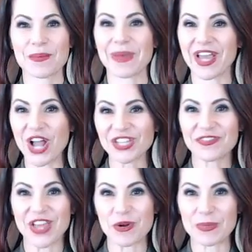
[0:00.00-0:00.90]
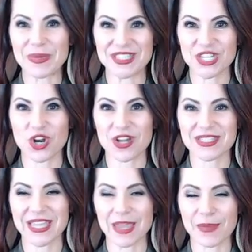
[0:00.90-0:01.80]
My cauliflower pizza
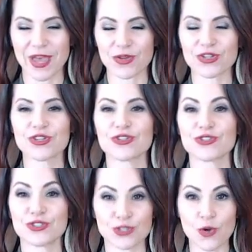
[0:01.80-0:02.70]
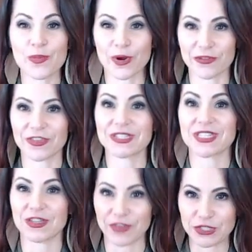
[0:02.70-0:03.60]
crust came out so perfect,
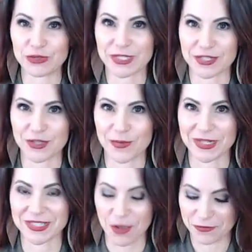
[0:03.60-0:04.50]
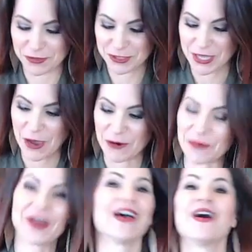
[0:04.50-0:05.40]
if I do say so myself.
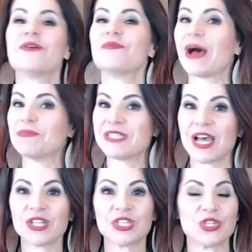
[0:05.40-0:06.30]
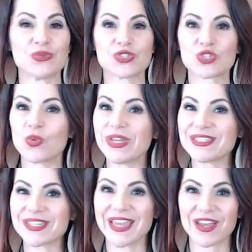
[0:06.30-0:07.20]
So I'm telling you,
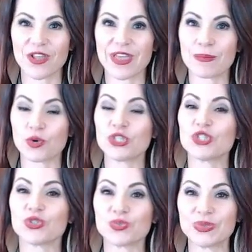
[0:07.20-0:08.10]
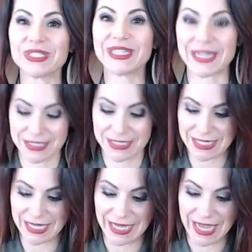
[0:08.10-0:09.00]
squeezing out all that moisture really is
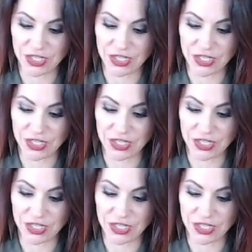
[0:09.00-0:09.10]
key.